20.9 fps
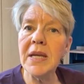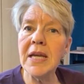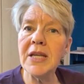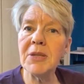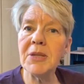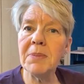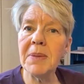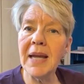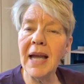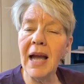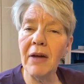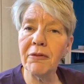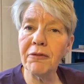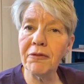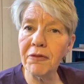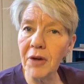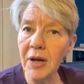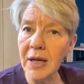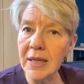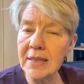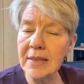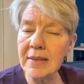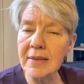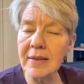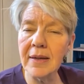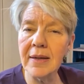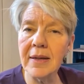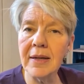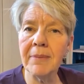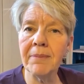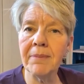We need to be out front,
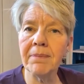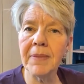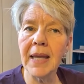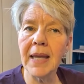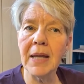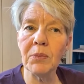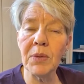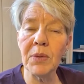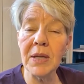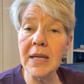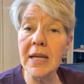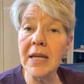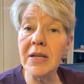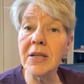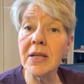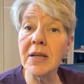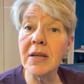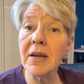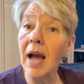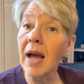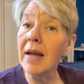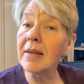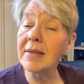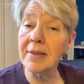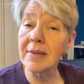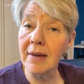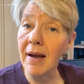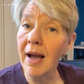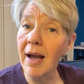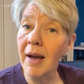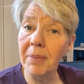and we need to not
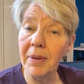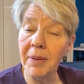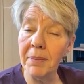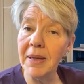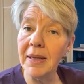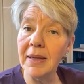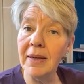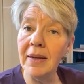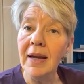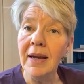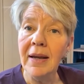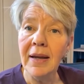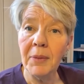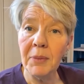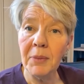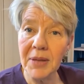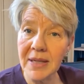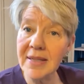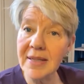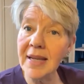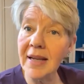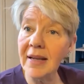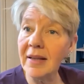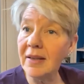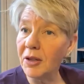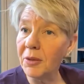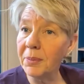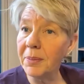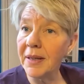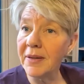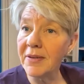stop. I mean, we can take
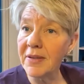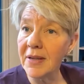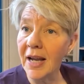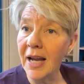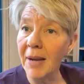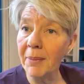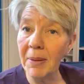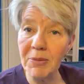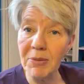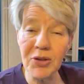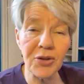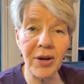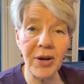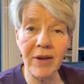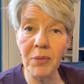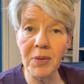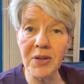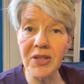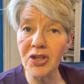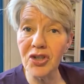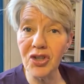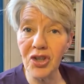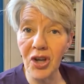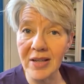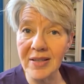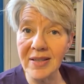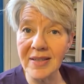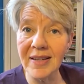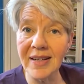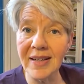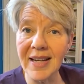a little bit of time. I'm sure everyone's
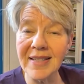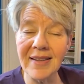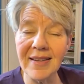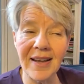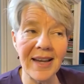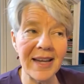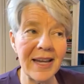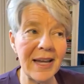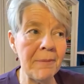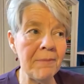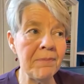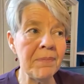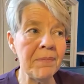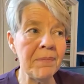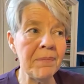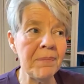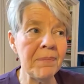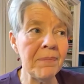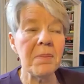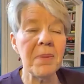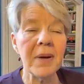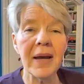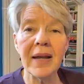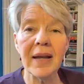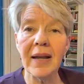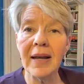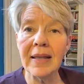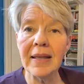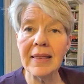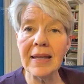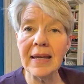exhausted as I am.
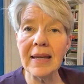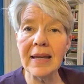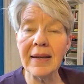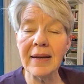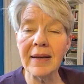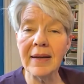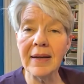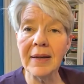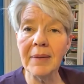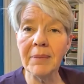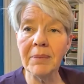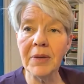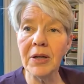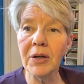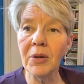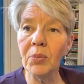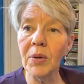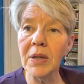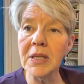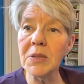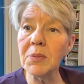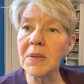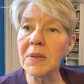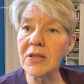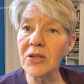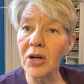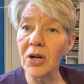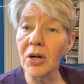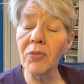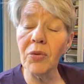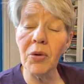But I think, once
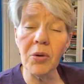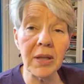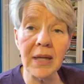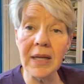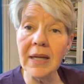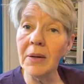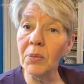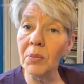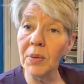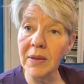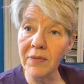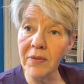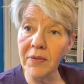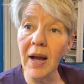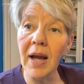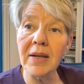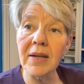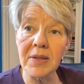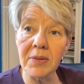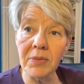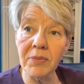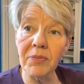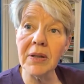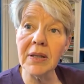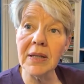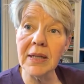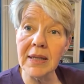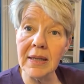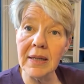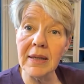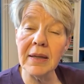we start rolling, we've got to
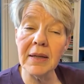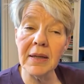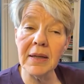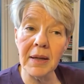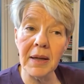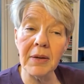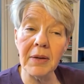really